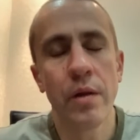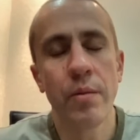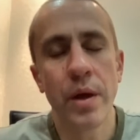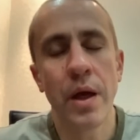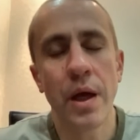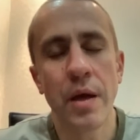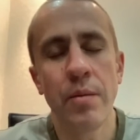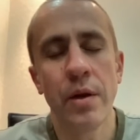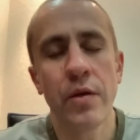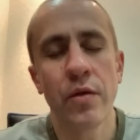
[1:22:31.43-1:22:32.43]
be
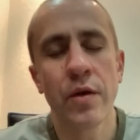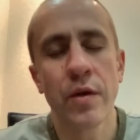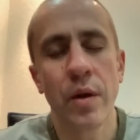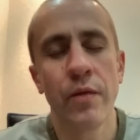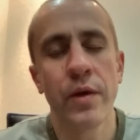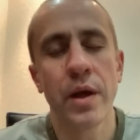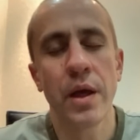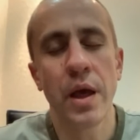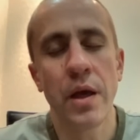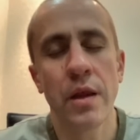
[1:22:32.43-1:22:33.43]
able to resolve
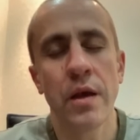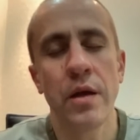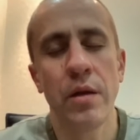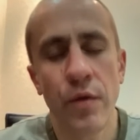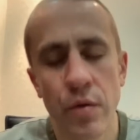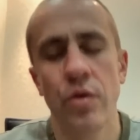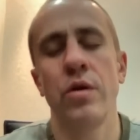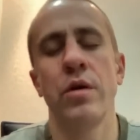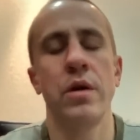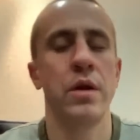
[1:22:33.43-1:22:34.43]
anything in future.